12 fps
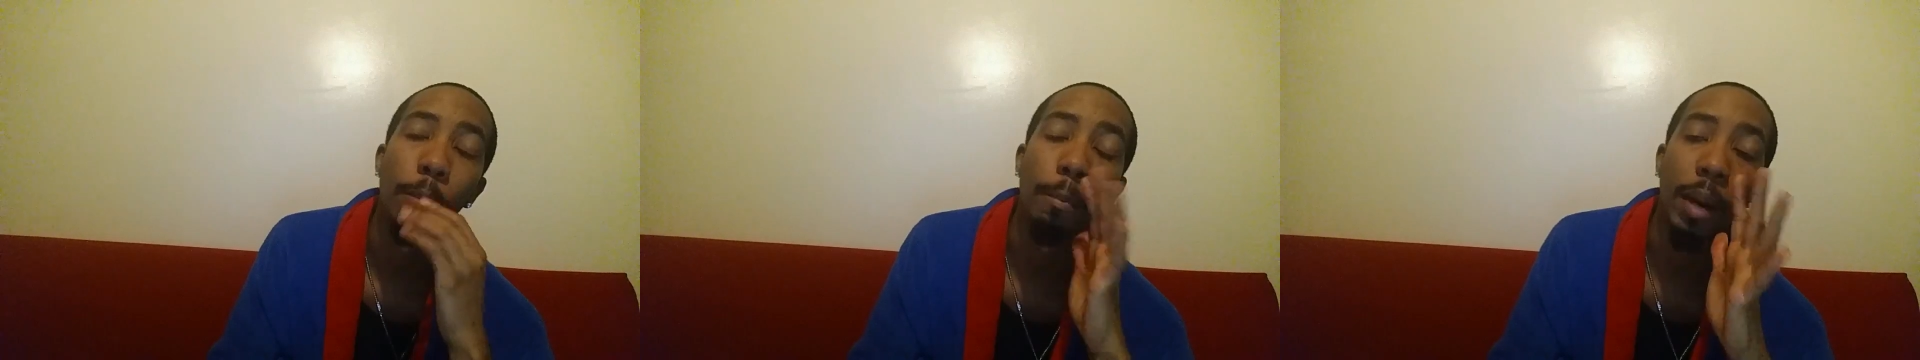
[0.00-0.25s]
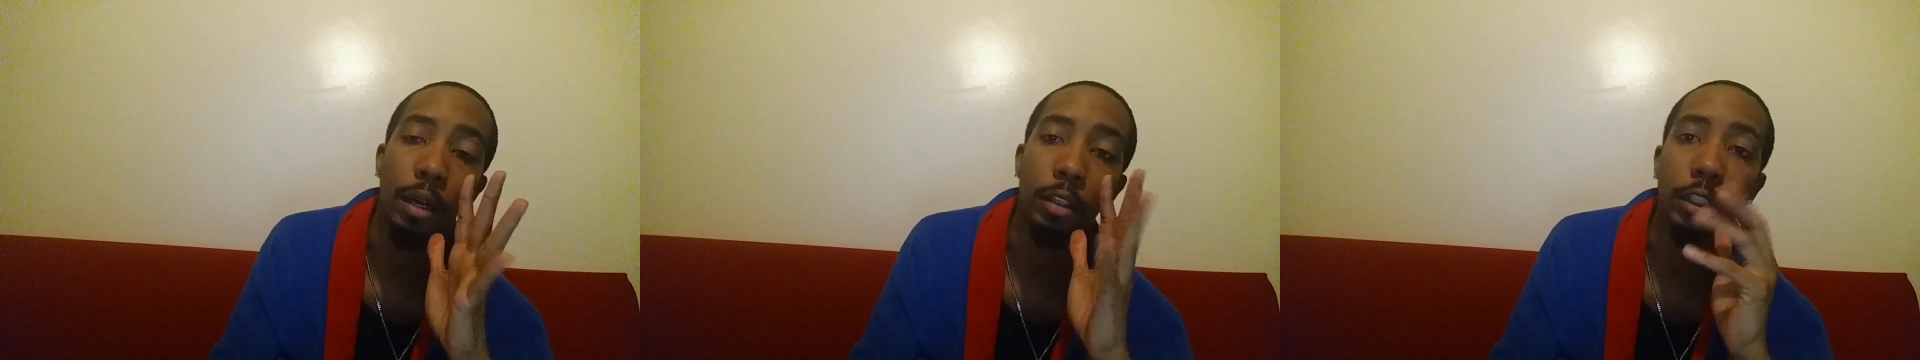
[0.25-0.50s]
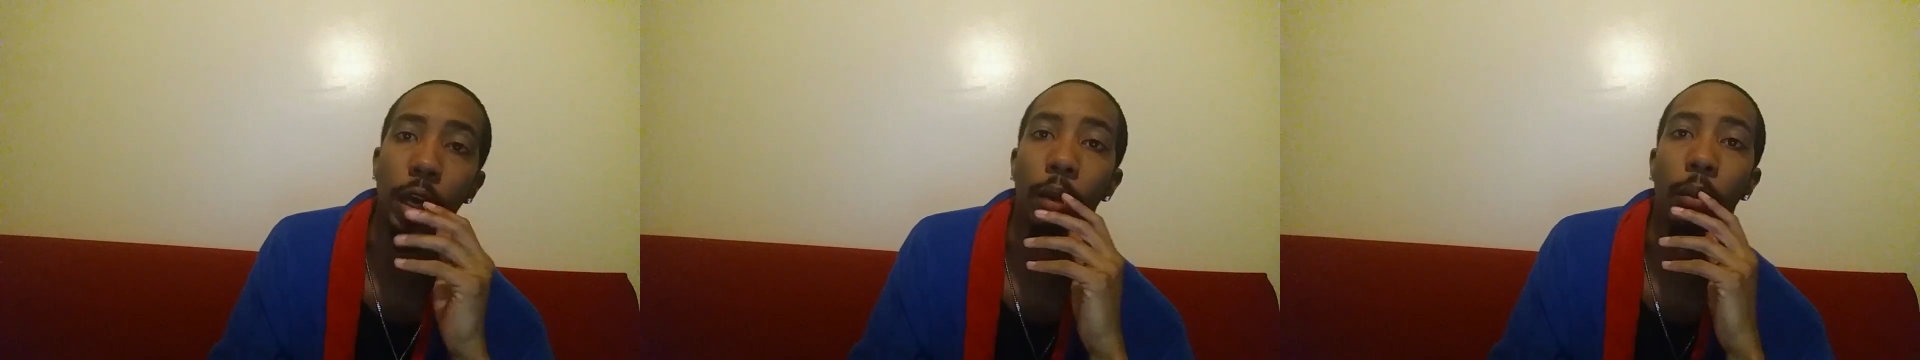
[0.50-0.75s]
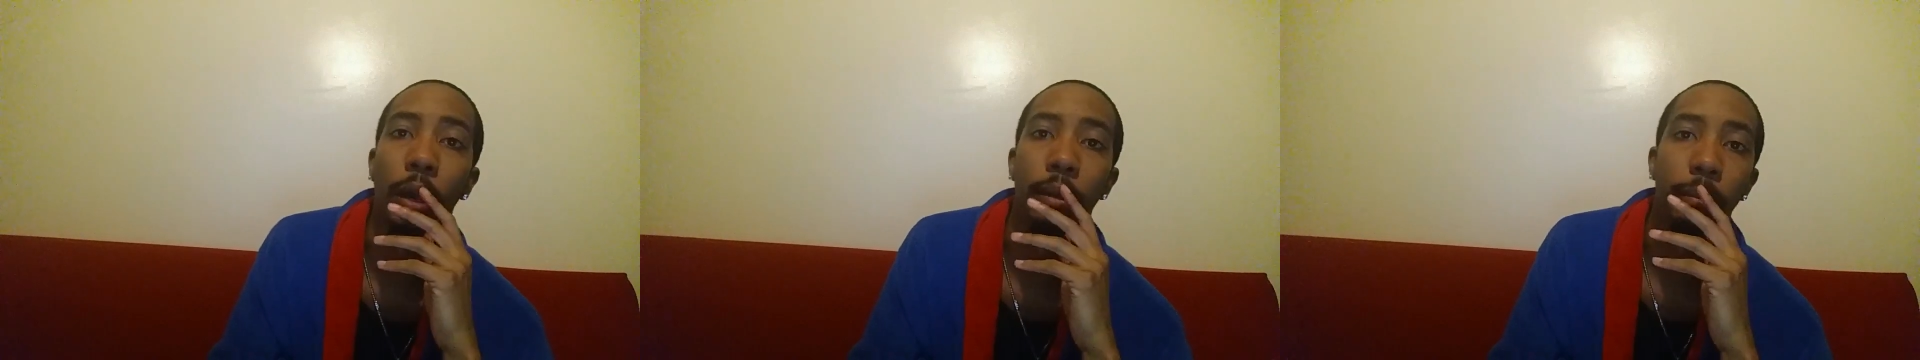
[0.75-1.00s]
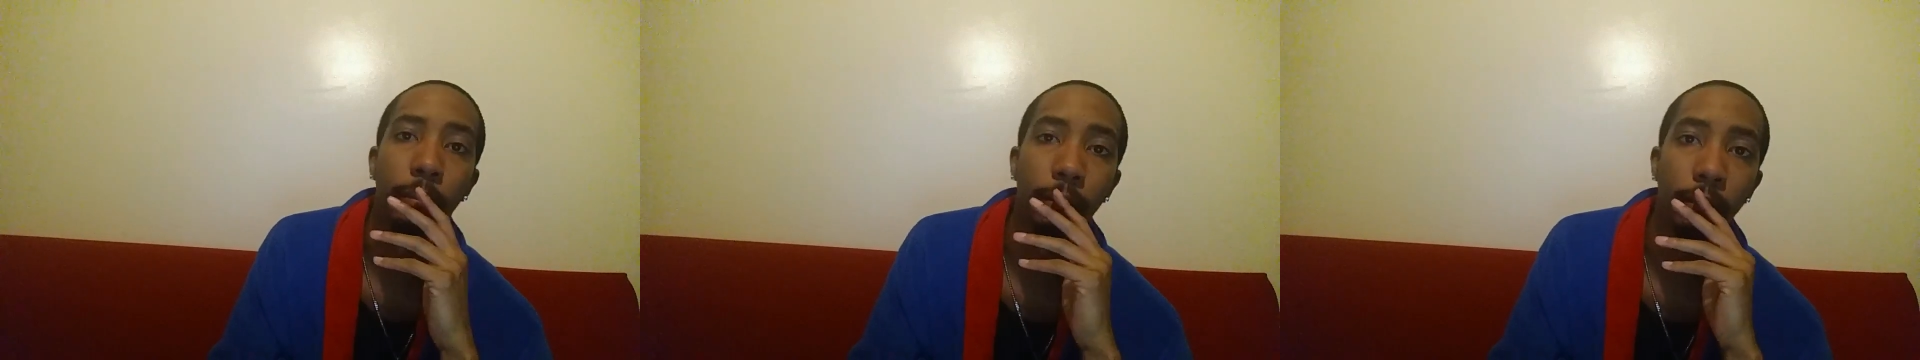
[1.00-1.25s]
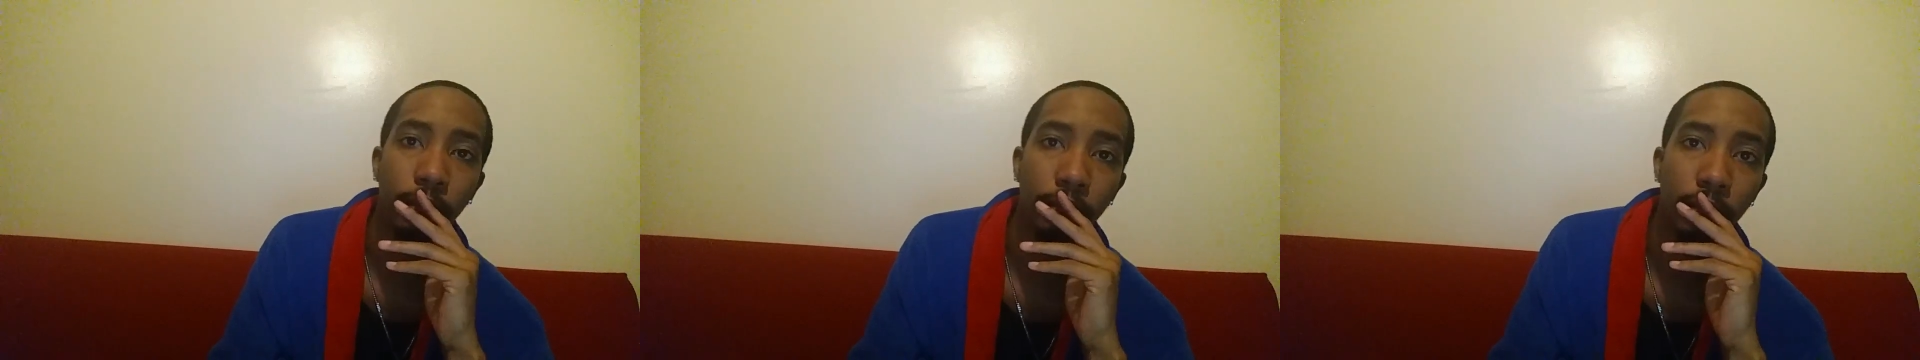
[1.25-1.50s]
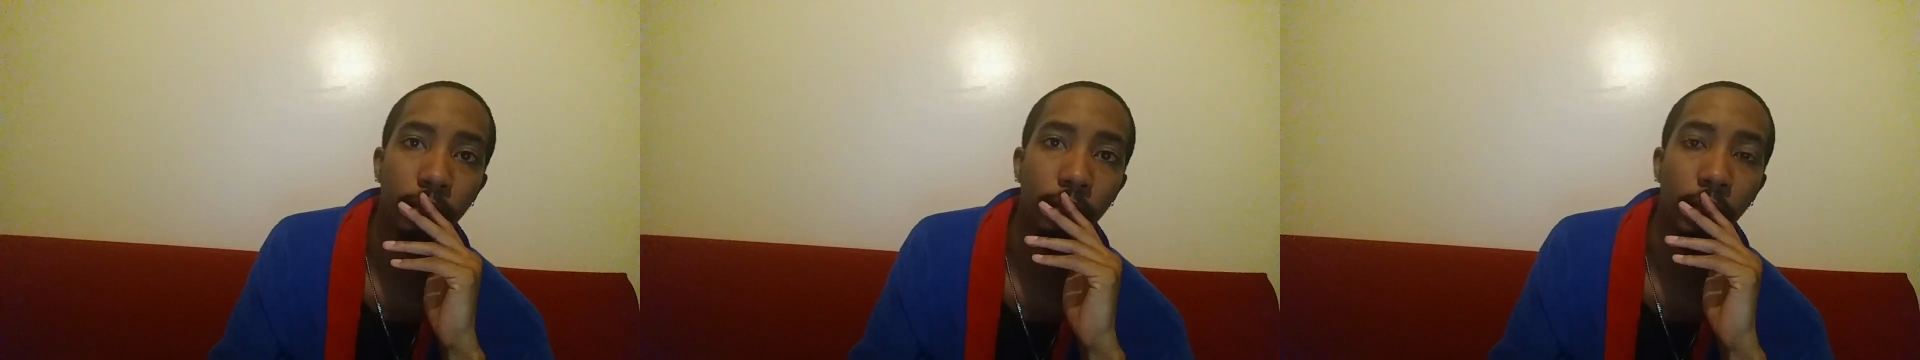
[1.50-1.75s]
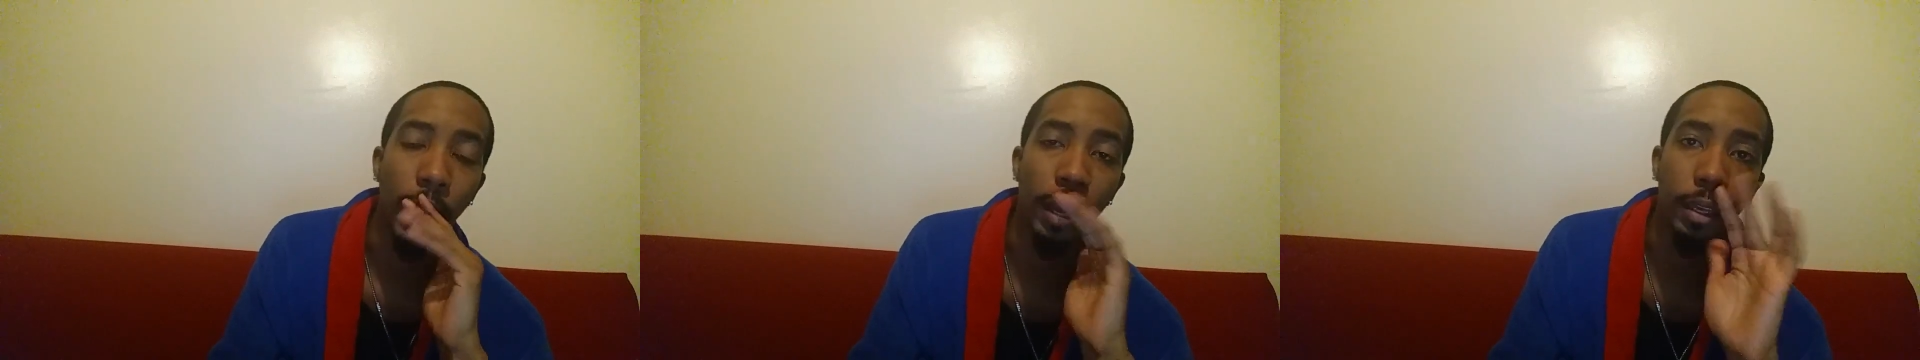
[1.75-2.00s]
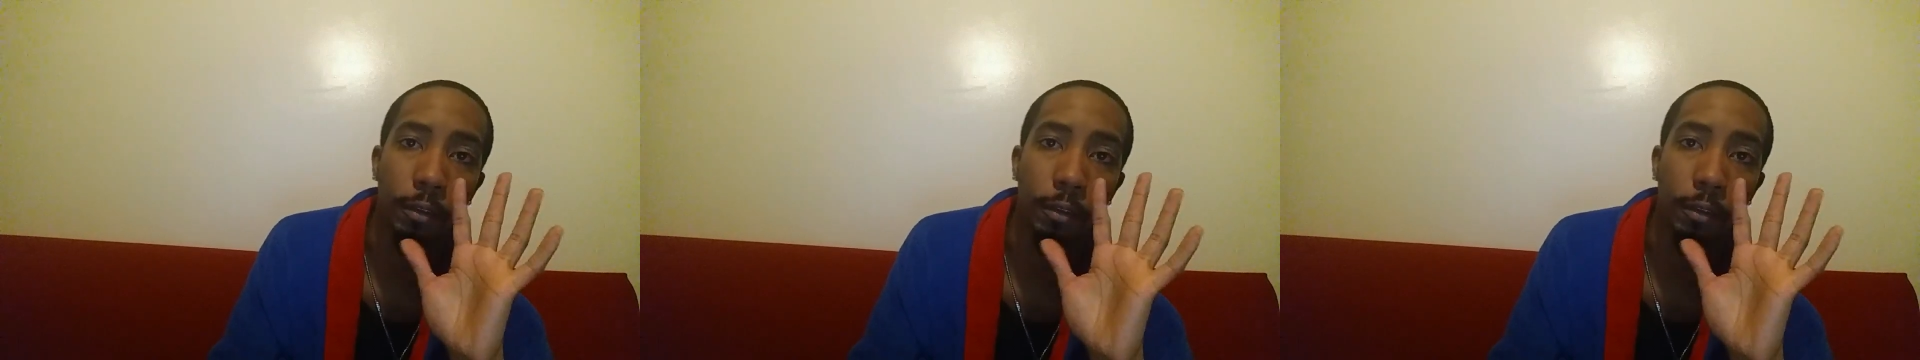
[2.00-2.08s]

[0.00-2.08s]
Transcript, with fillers: Michael Jai White. I